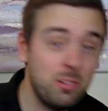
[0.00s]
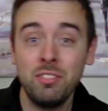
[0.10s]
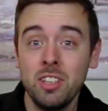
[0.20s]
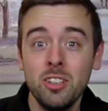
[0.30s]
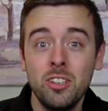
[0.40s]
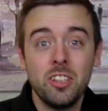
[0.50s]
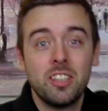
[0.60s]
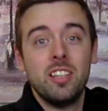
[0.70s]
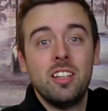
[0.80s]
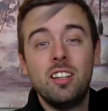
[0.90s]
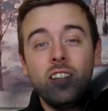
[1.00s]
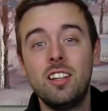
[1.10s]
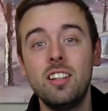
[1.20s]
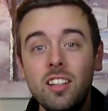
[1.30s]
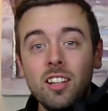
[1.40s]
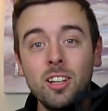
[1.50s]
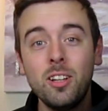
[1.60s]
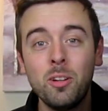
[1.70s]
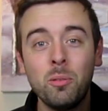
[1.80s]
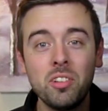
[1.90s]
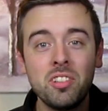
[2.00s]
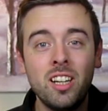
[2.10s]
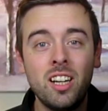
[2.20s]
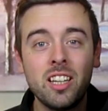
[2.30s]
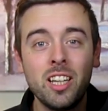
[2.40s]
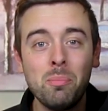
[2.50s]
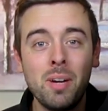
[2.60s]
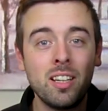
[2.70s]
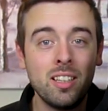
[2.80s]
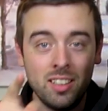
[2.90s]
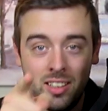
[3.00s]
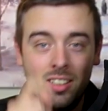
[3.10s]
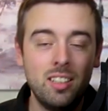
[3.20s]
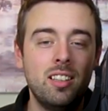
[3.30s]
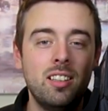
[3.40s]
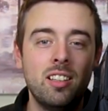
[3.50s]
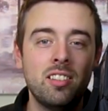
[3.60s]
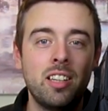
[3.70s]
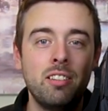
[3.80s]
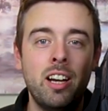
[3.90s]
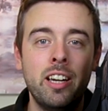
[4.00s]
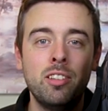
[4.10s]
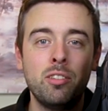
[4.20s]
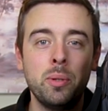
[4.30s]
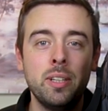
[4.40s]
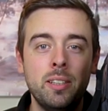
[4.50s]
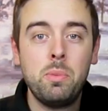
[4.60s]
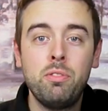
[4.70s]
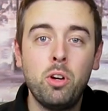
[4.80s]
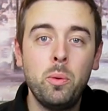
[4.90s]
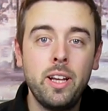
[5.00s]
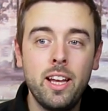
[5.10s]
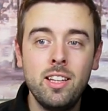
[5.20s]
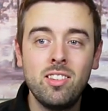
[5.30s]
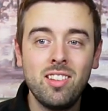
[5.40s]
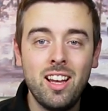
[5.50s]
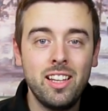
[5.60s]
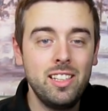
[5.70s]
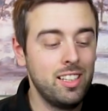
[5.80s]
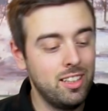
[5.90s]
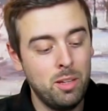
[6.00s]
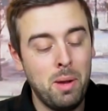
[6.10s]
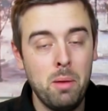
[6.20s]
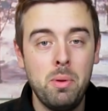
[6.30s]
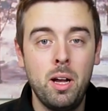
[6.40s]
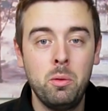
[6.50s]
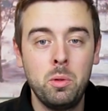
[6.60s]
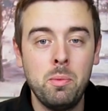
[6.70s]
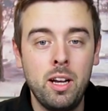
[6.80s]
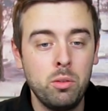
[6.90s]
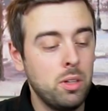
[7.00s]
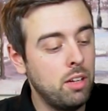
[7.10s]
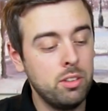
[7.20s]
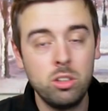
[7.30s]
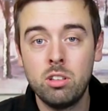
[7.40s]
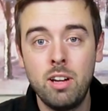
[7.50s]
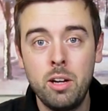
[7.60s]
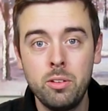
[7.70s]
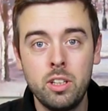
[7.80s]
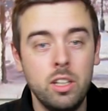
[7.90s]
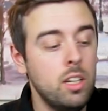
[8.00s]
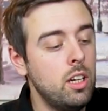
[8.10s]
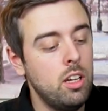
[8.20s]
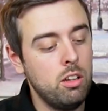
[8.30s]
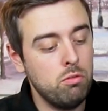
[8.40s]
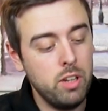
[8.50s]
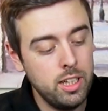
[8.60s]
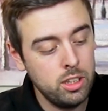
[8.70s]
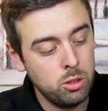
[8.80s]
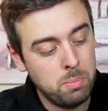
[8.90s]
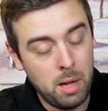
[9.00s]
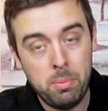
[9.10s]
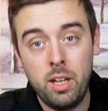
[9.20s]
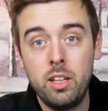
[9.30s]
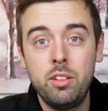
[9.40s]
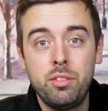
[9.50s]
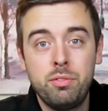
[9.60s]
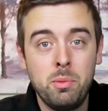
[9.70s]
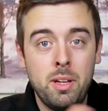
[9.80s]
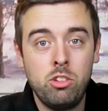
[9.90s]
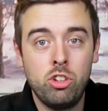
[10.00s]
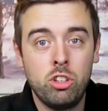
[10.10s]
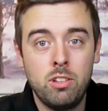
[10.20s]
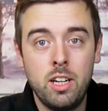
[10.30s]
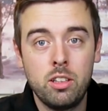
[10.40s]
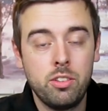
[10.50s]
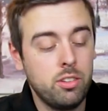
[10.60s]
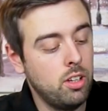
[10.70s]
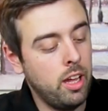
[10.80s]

we're having a look what's in our kit bag. Let's get right into it. Before we get inside the backpack, we might as well have a look around it. Really good backpack this from Endurax.